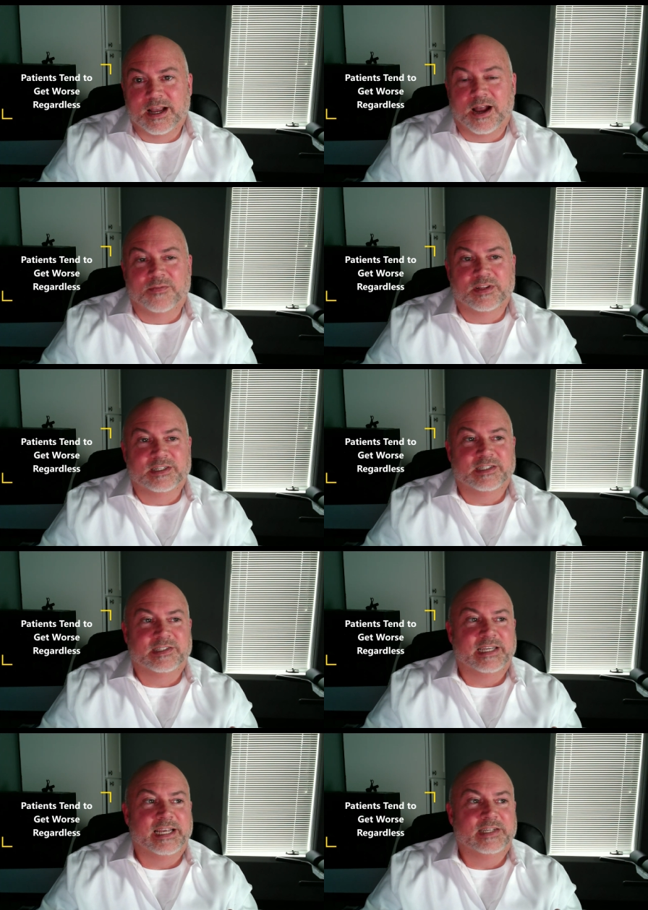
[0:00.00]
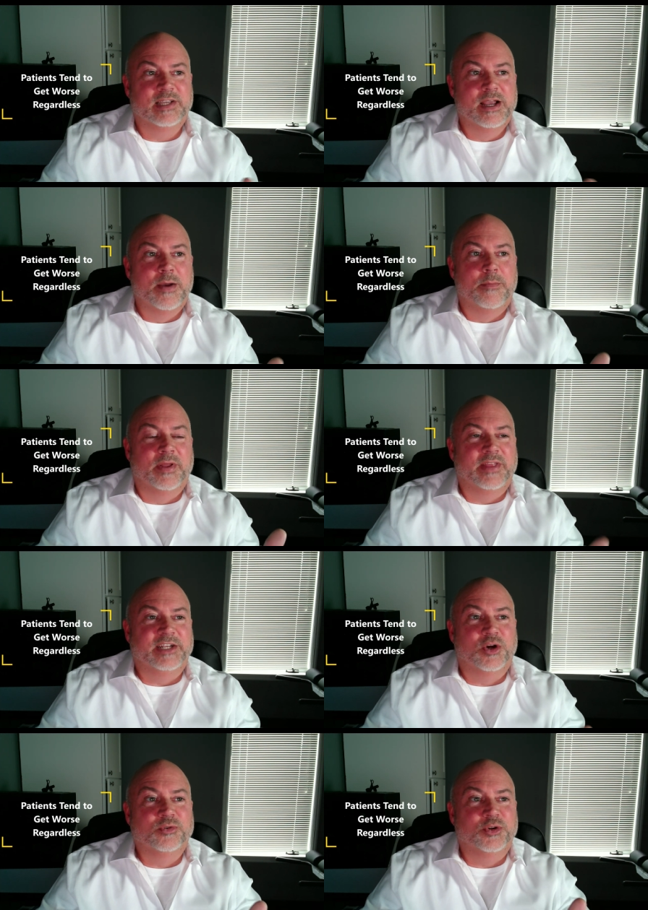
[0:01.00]
of the disease, but they
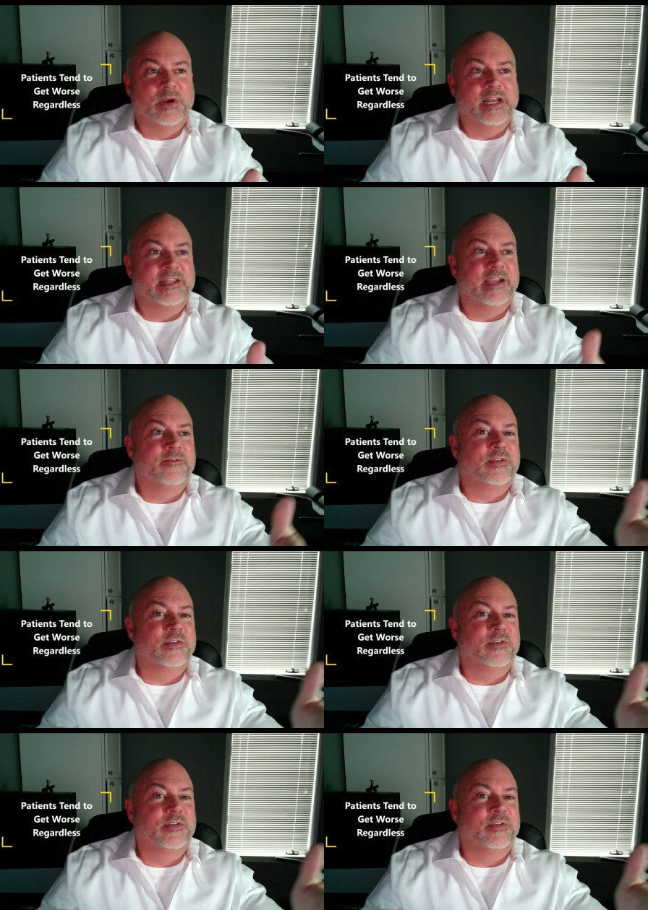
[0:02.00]
don't do anything